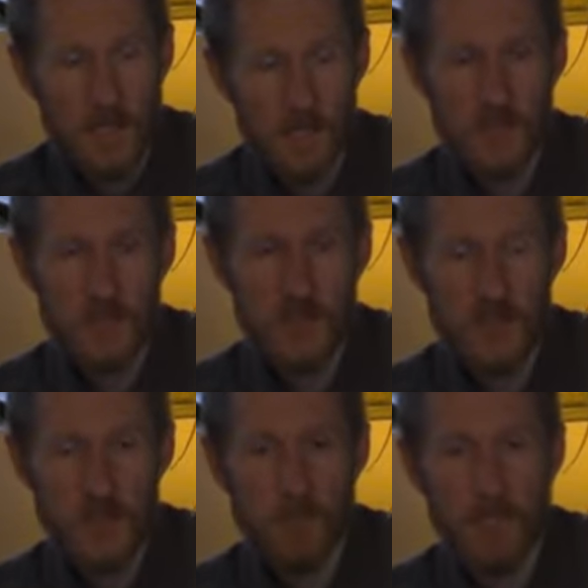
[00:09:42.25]
coming to
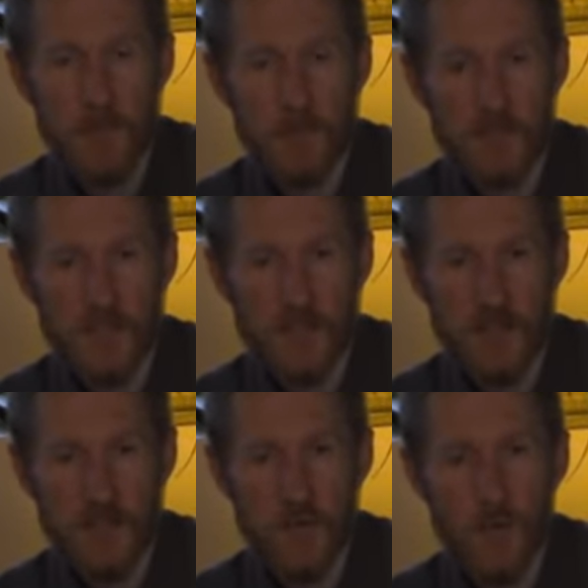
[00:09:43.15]
church and playing
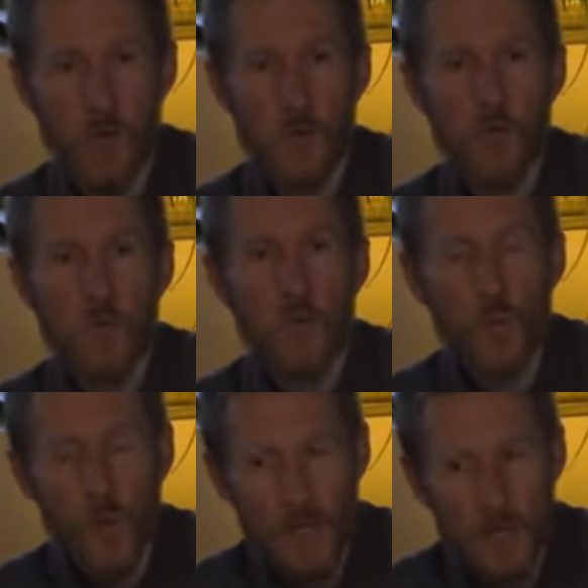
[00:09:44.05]
pretend
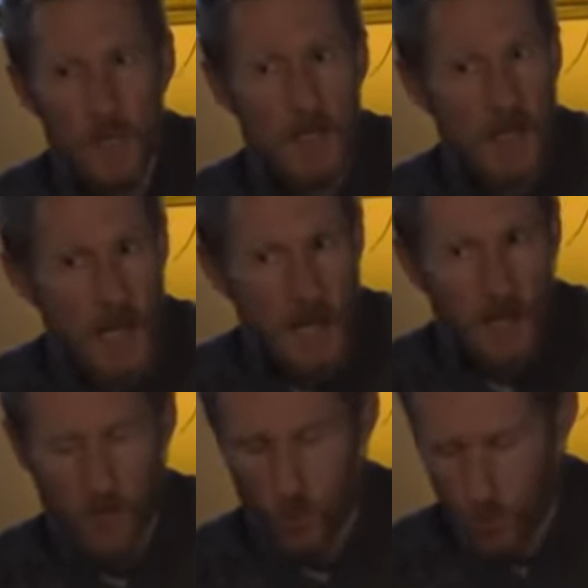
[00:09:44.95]
will
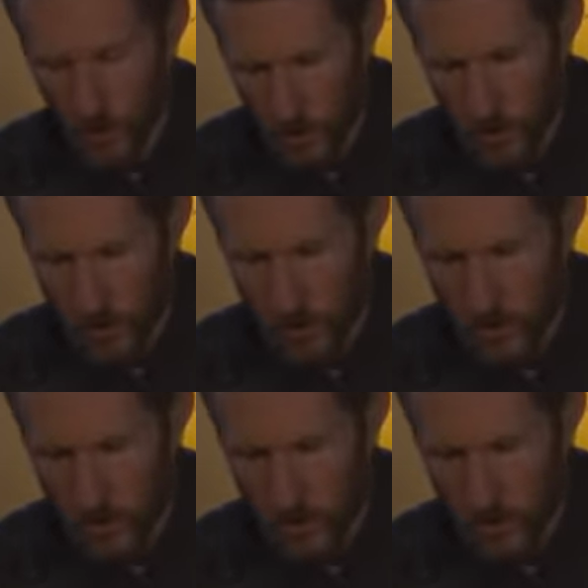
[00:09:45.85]
not work